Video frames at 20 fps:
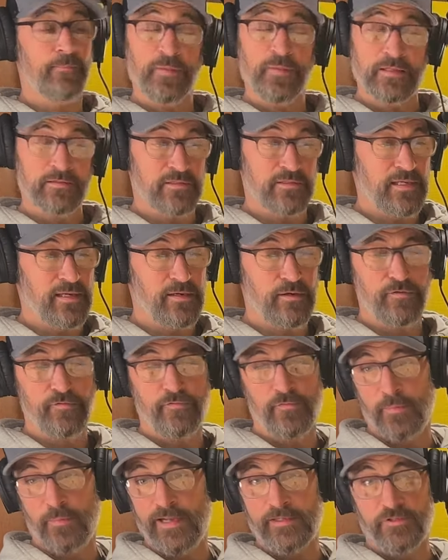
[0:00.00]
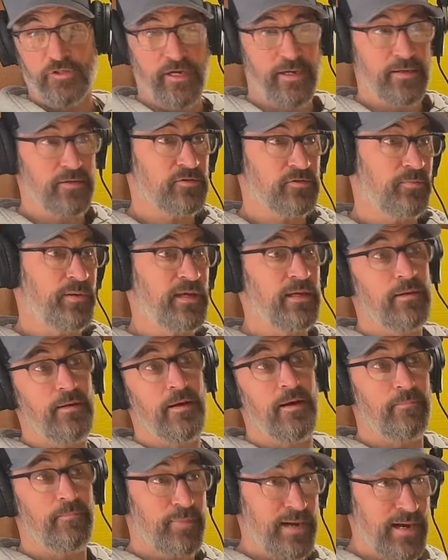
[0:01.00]
instead of my chickens being
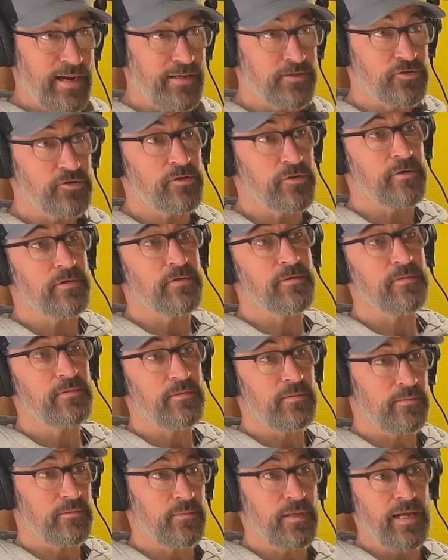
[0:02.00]
on pasture,